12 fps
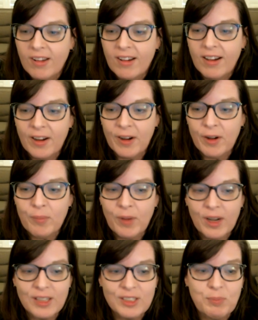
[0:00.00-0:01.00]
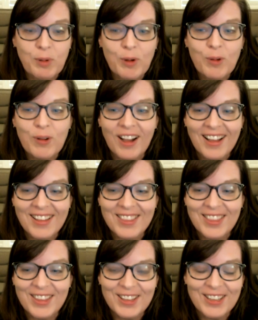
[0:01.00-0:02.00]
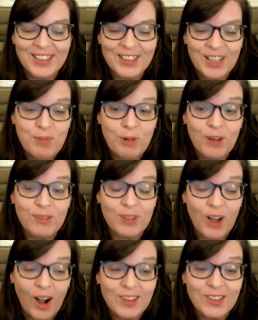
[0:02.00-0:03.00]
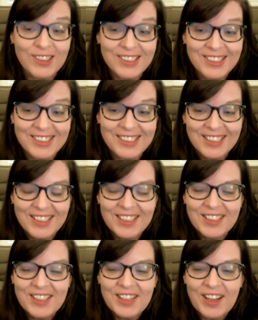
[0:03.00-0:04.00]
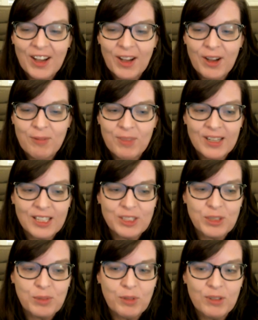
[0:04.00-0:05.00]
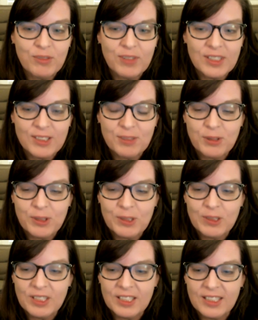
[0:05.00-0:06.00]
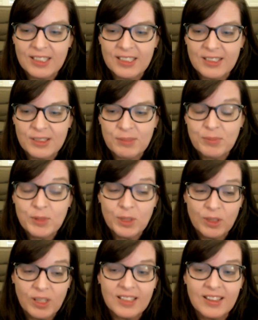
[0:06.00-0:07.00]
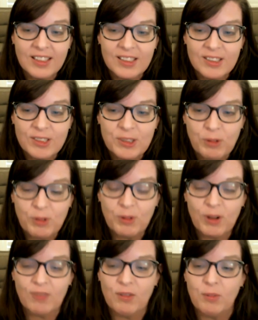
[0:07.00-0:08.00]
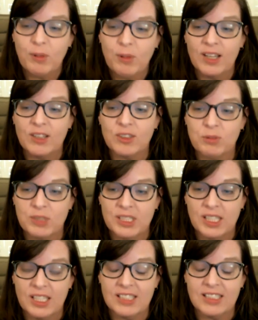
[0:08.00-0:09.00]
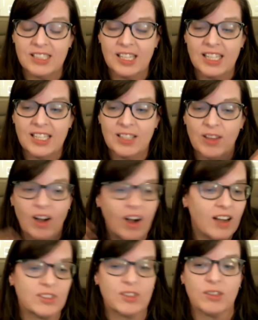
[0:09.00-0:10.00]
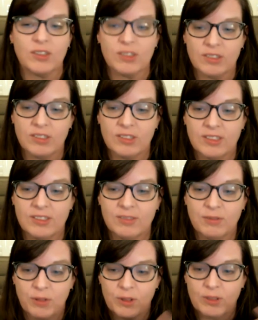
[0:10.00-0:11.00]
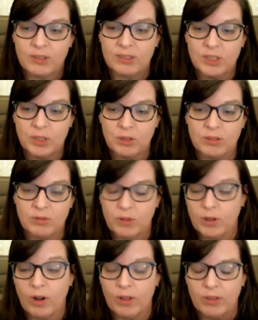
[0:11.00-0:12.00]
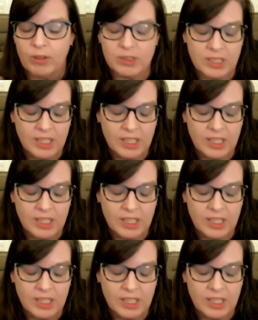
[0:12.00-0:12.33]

I spoke at the Library of Congress, the National Book Festival, and you'll like this. So everybody else it's like the Oscars for children, for authors.